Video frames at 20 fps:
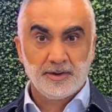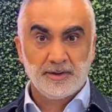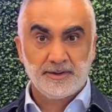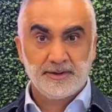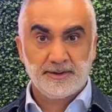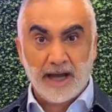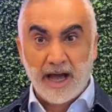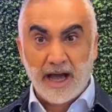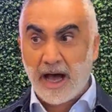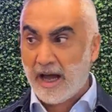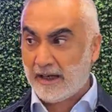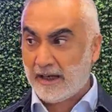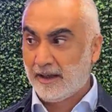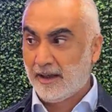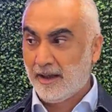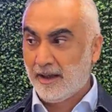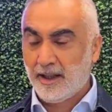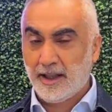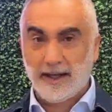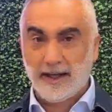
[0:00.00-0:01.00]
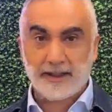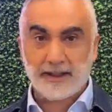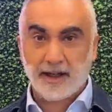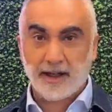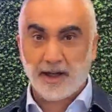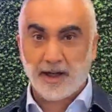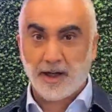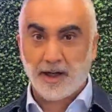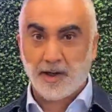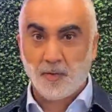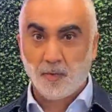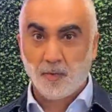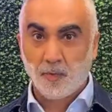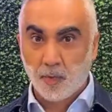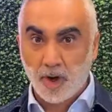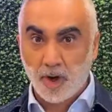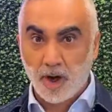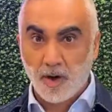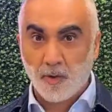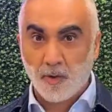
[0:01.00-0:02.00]
doc, like,
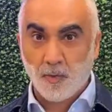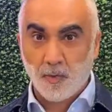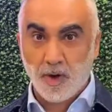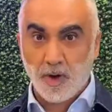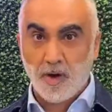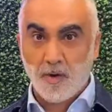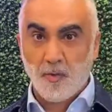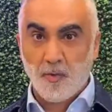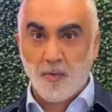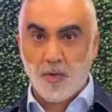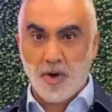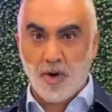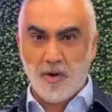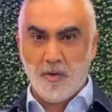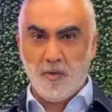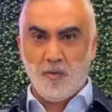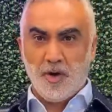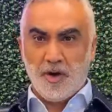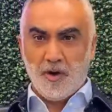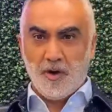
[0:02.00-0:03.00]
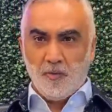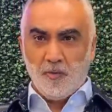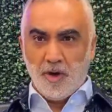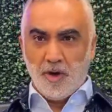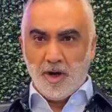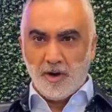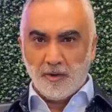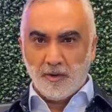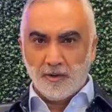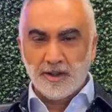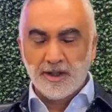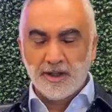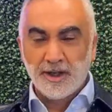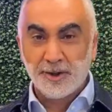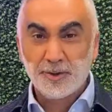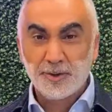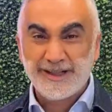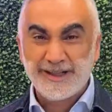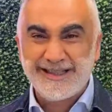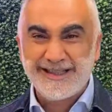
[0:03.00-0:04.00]
whoa.
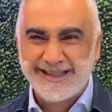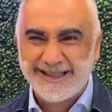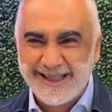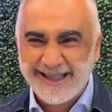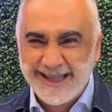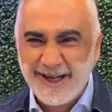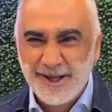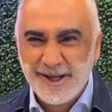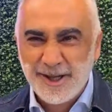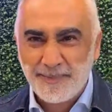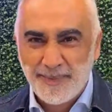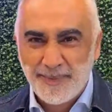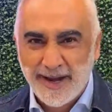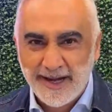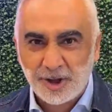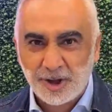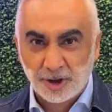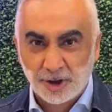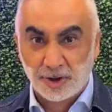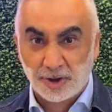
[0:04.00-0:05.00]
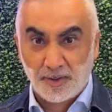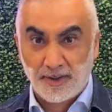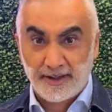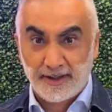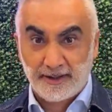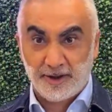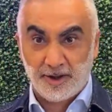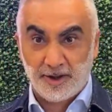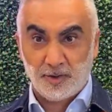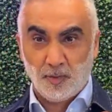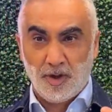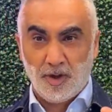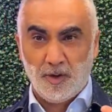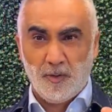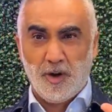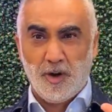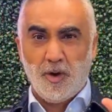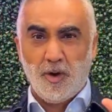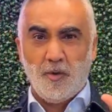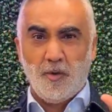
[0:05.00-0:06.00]
You can see the patient go like this,
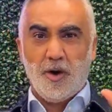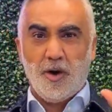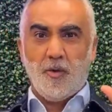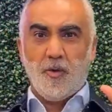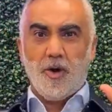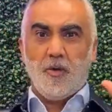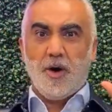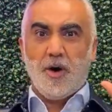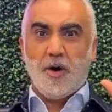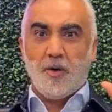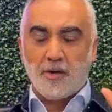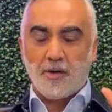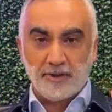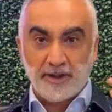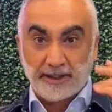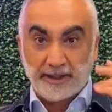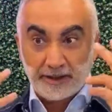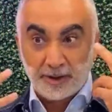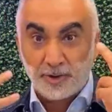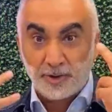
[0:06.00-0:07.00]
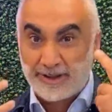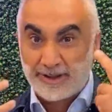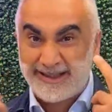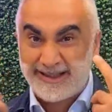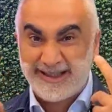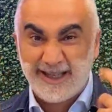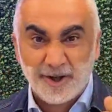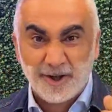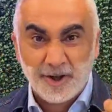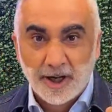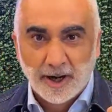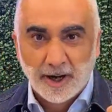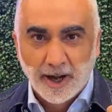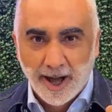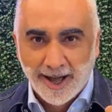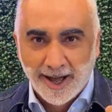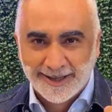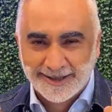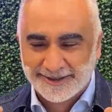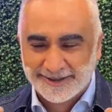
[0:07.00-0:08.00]
whoa. Like you can see it in their
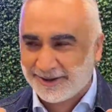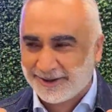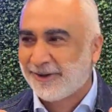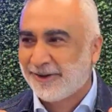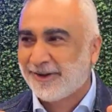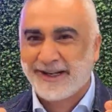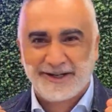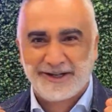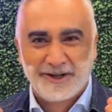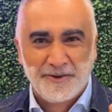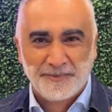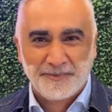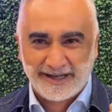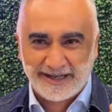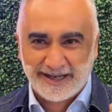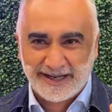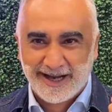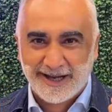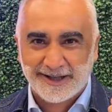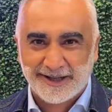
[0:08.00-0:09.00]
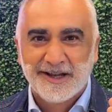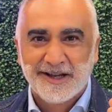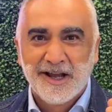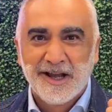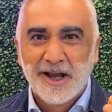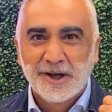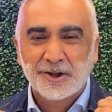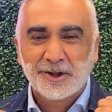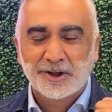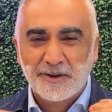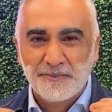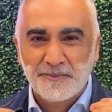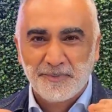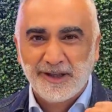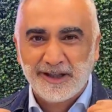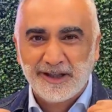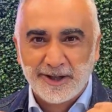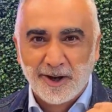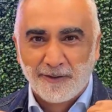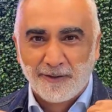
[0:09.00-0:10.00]
eyes. They're like, oh my God, you're
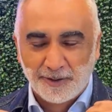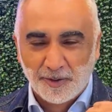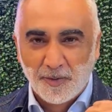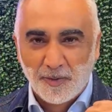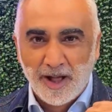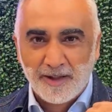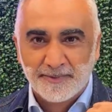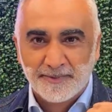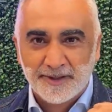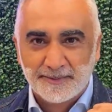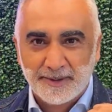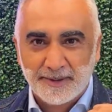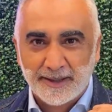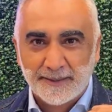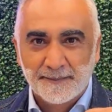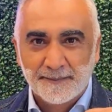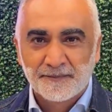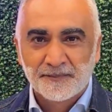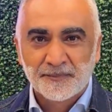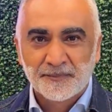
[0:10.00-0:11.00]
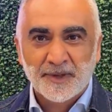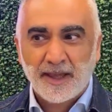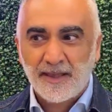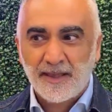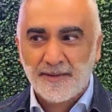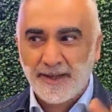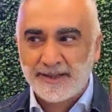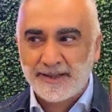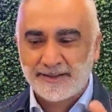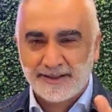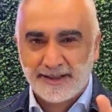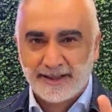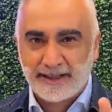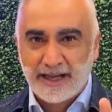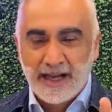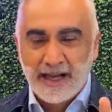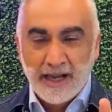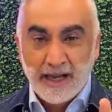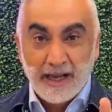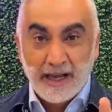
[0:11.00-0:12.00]
completely overwhelming me. And the patient's like,
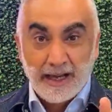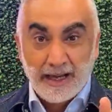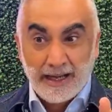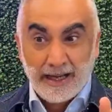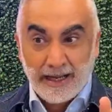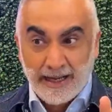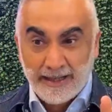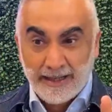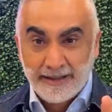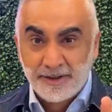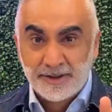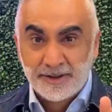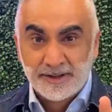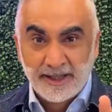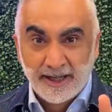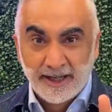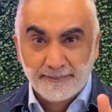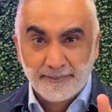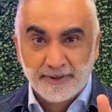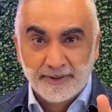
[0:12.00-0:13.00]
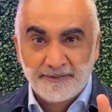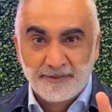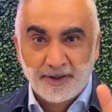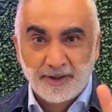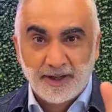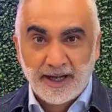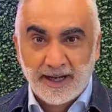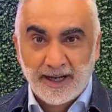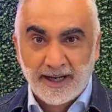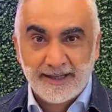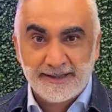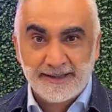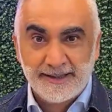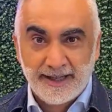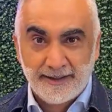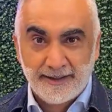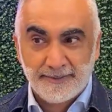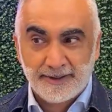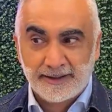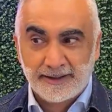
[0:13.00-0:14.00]
I just came in for an eye
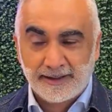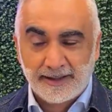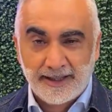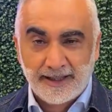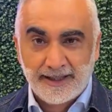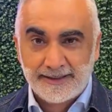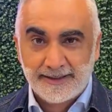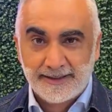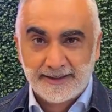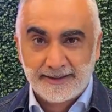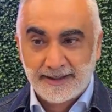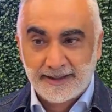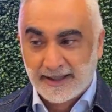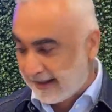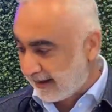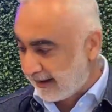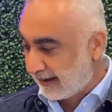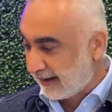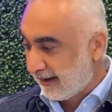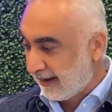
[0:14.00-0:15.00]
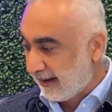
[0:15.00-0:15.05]
exam and glasses, doc.